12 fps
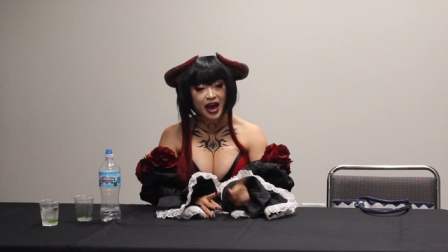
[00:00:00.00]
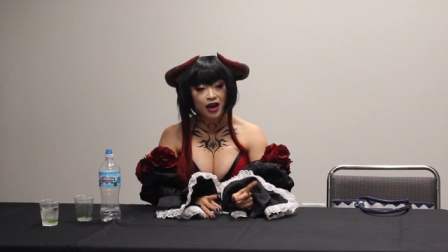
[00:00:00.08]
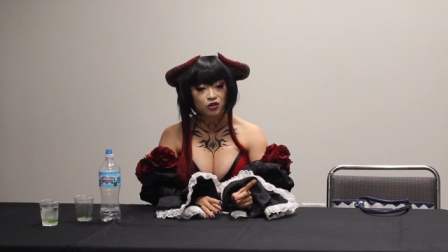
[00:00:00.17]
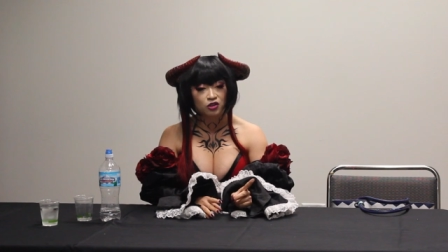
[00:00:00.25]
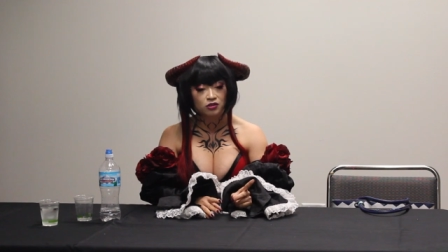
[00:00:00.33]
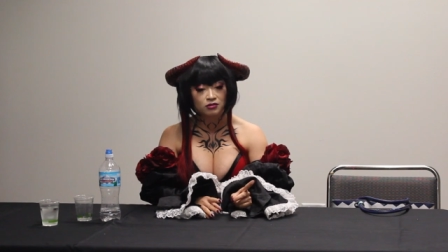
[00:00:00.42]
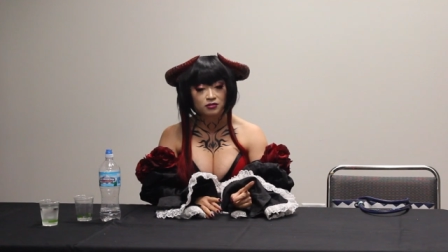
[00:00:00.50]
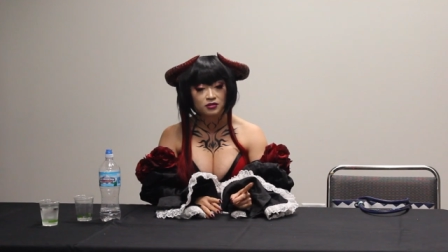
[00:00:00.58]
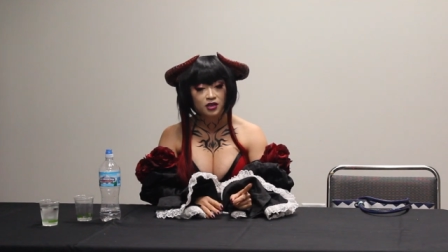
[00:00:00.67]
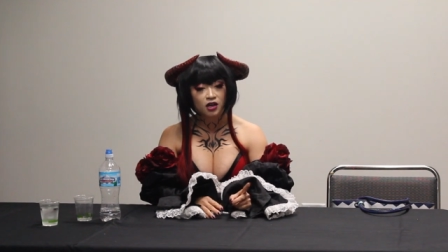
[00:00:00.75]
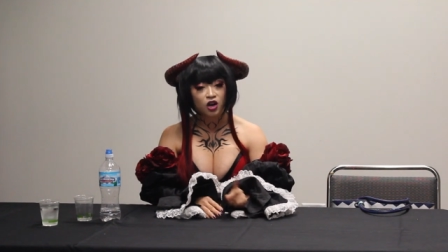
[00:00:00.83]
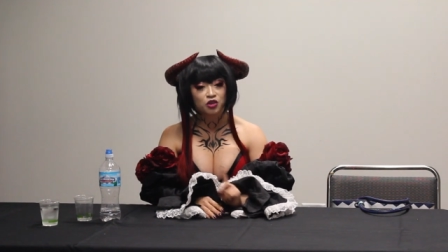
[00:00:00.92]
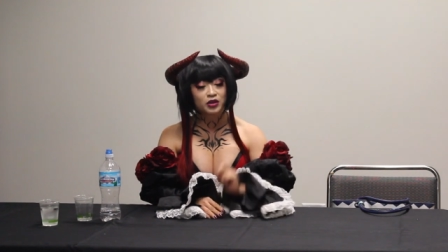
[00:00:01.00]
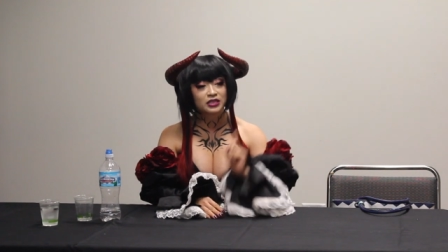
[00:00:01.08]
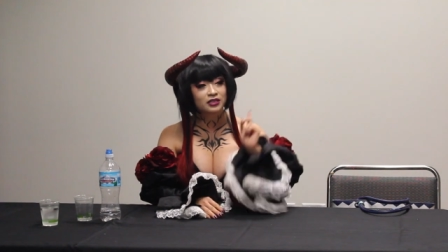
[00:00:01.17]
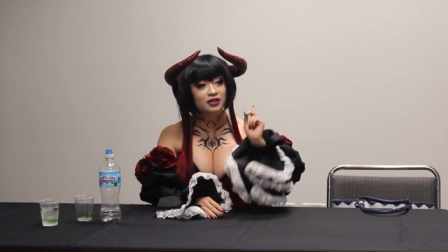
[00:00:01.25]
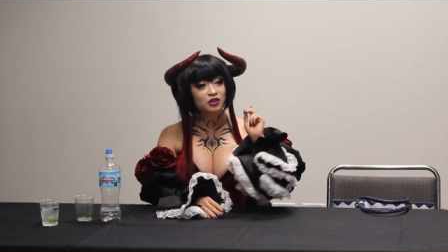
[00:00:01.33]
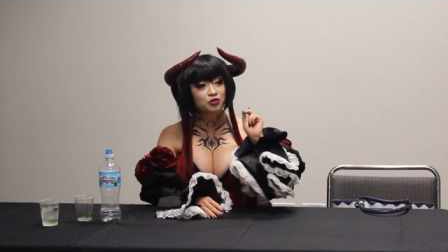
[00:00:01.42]
pattern, although I
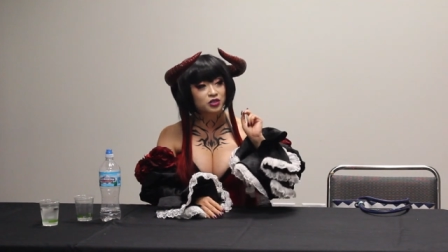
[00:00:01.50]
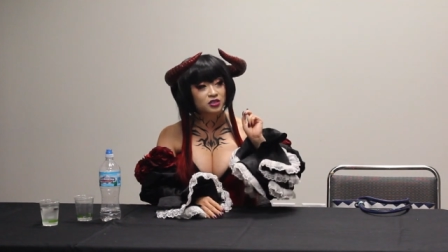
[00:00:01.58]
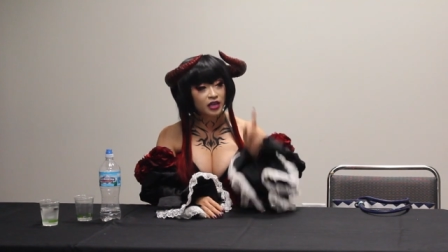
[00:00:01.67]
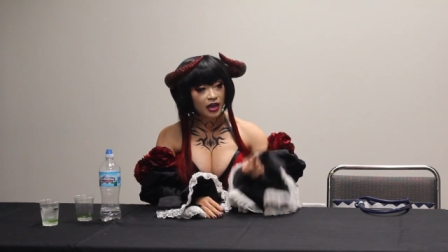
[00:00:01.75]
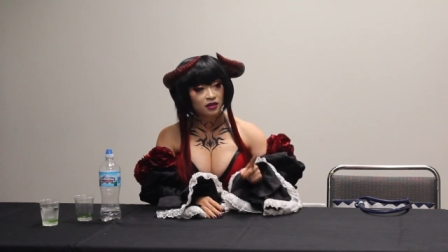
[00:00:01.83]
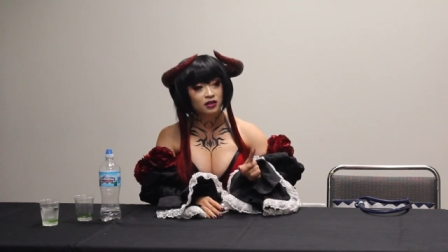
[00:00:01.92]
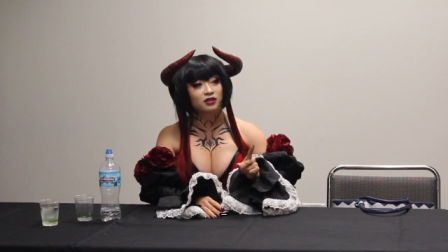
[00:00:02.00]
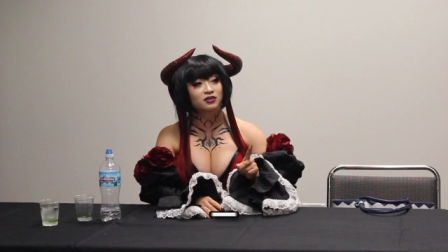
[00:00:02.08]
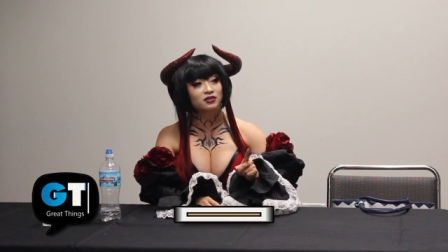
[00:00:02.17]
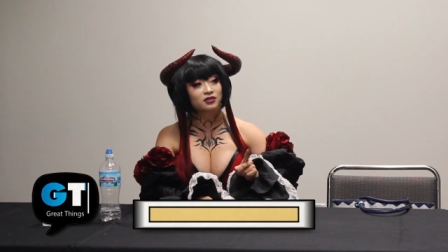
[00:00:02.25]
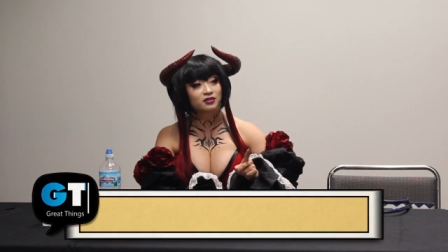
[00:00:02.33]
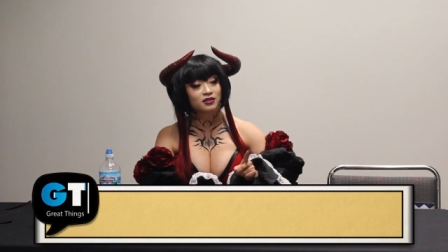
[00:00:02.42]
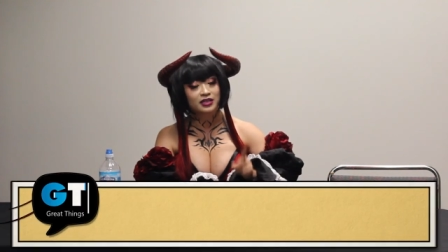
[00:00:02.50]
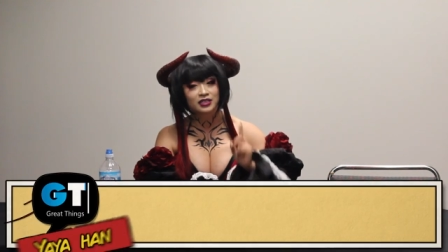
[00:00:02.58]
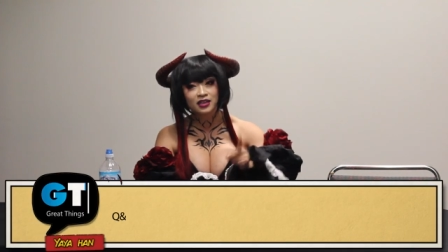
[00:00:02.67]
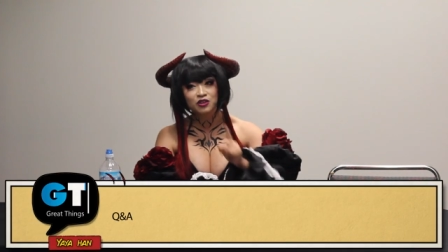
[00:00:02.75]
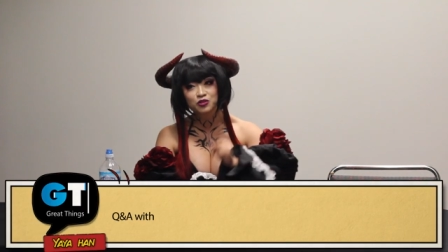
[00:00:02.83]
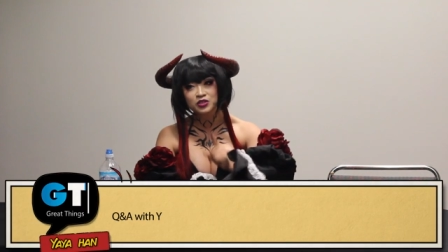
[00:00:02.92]
didn't understand it. I
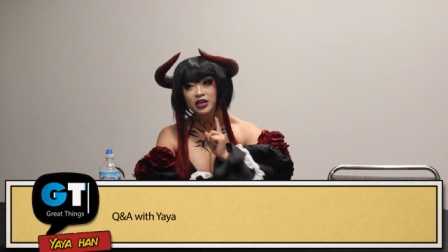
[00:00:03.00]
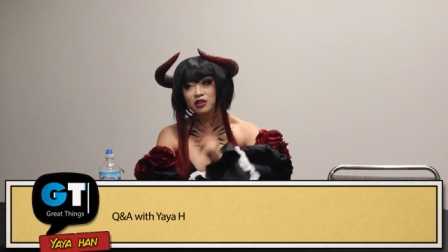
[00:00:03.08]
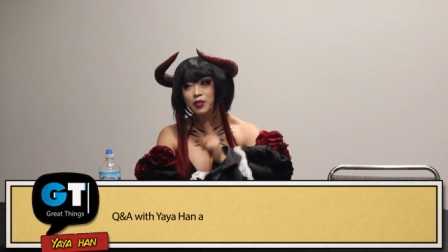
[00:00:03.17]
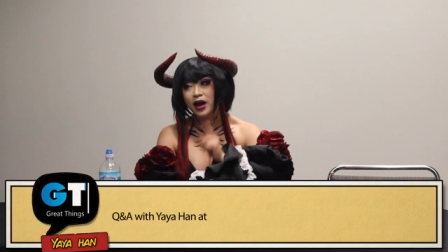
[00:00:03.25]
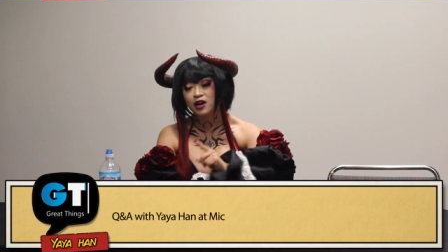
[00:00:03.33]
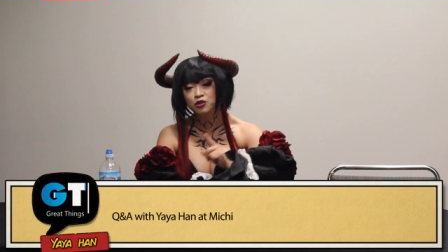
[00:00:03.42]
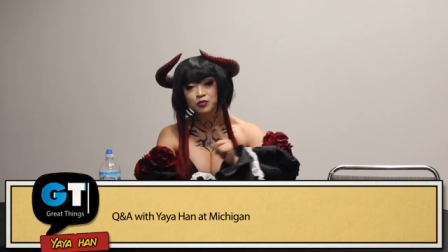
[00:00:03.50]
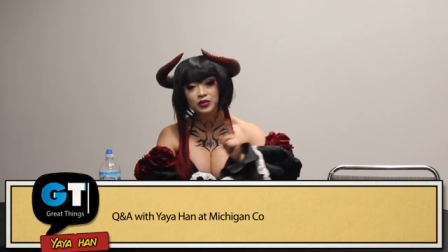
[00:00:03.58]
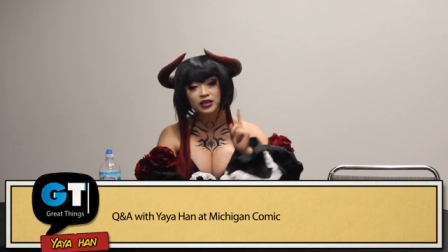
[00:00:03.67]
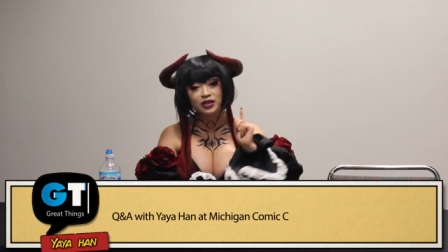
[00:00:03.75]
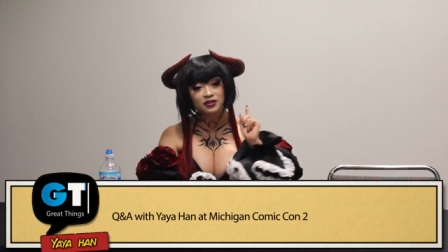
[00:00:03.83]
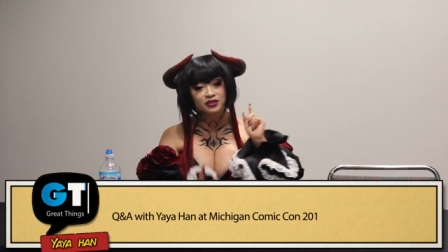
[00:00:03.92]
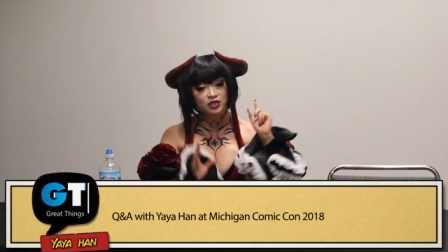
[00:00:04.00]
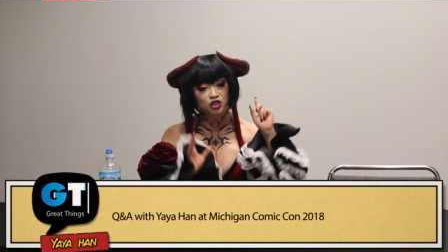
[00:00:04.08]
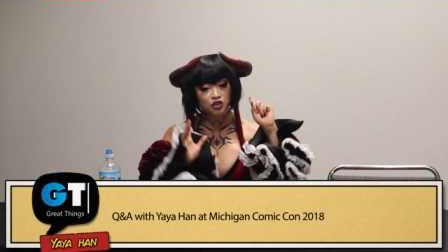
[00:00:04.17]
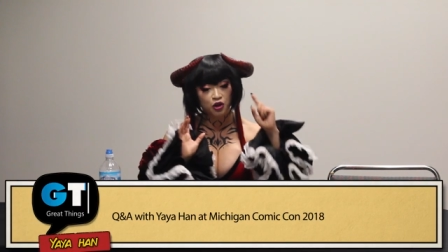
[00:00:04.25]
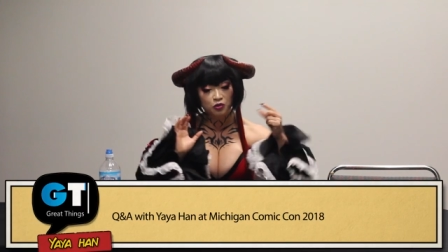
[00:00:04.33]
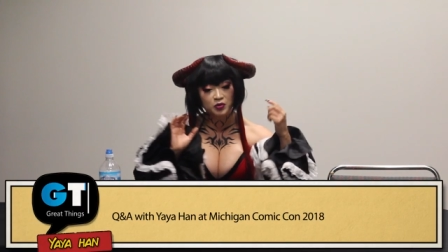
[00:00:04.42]
didn't understand the pattern, but they, they
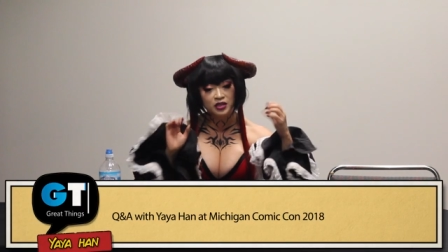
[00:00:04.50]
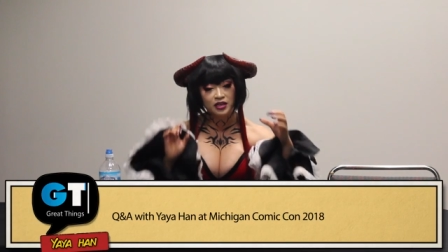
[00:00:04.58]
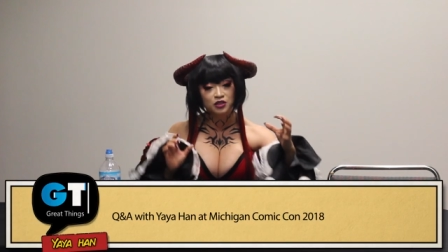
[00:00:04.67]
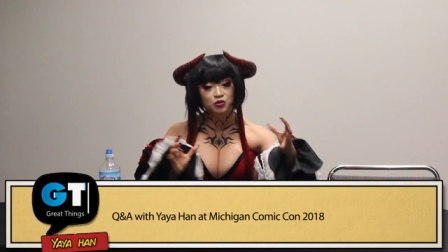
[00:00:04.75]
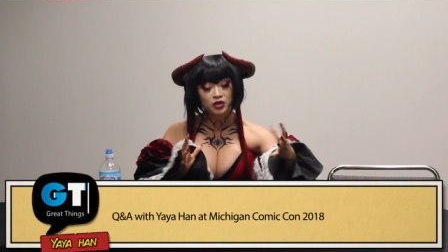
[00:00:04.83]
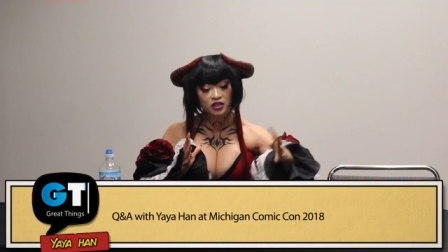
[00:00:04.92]
showed me that you